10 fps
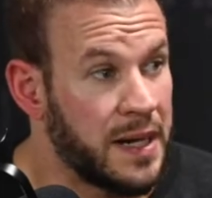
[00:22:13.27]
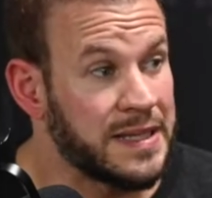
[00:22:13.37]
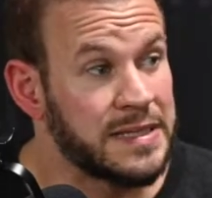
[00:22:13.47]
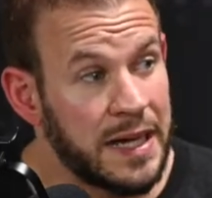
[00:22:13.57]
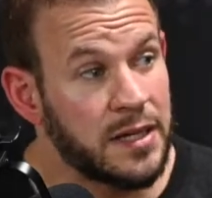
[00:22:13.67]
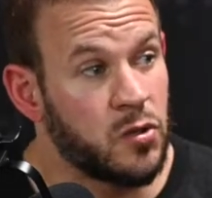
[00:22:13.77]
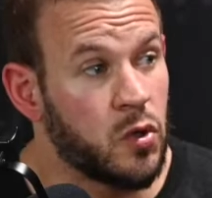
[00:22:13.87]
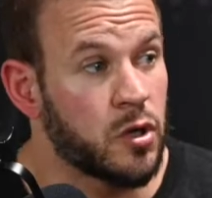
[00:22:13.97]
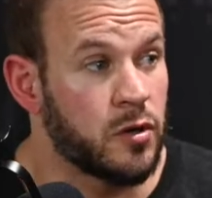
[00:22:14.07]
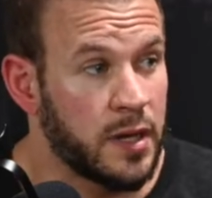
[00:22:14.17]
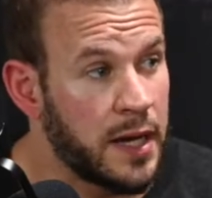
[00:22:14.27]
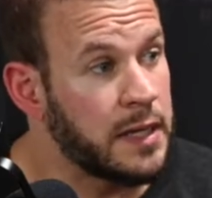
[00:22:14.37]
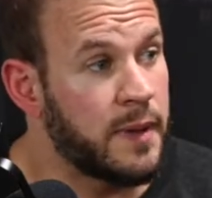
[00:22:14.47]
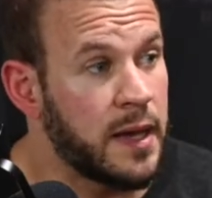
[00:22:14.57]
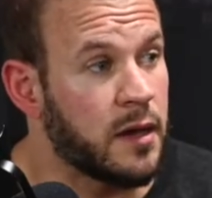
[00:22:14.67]
it's not 290
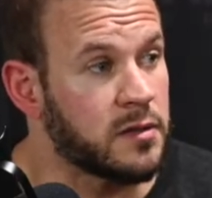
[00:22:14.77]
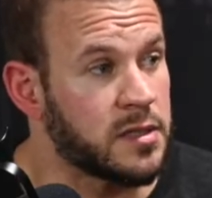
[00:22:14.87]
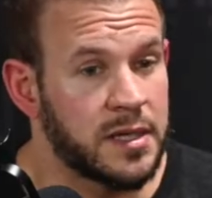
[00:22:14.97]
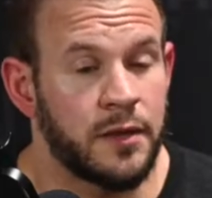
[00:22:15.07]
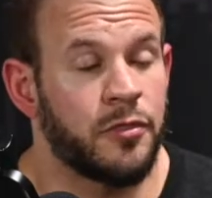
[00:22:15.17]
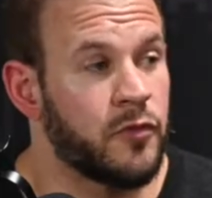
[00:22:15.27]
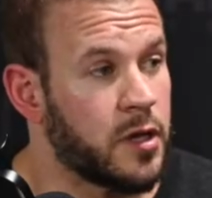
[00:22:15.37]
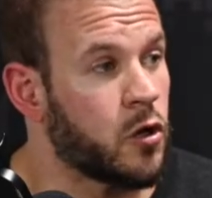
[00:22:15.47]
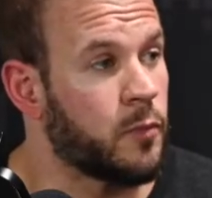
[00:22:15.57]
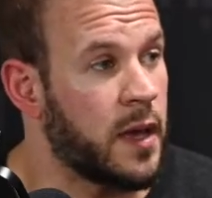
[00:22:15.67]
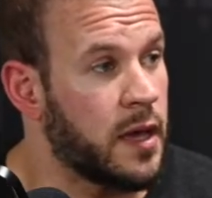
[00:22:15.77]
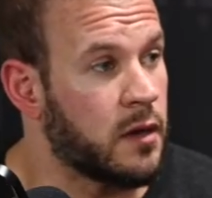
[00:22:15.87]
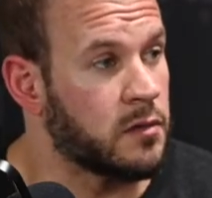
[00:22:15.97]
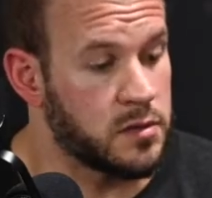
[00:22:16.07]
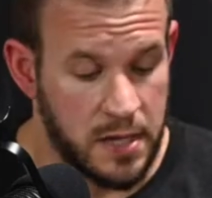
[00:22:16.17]
pounds. It's not 300
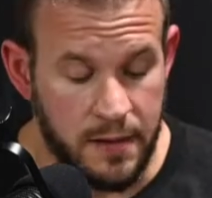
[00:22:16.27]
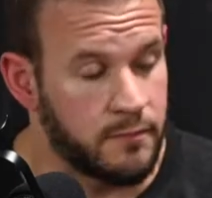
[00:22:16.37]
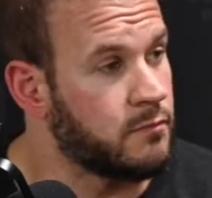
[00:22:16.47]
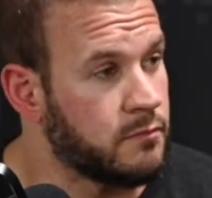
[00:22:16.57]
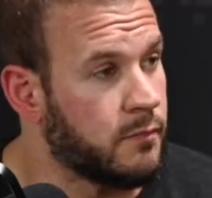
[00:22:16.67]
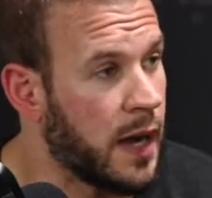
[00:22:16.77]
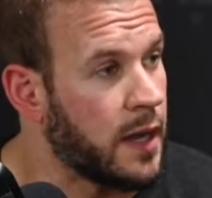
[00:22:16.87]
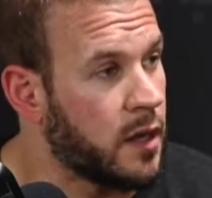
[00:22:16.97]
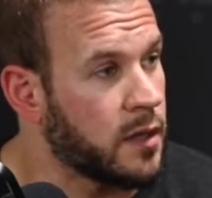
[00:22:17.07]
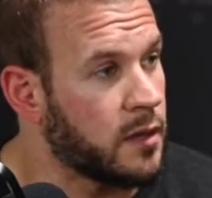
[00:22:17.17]
pounds at my height.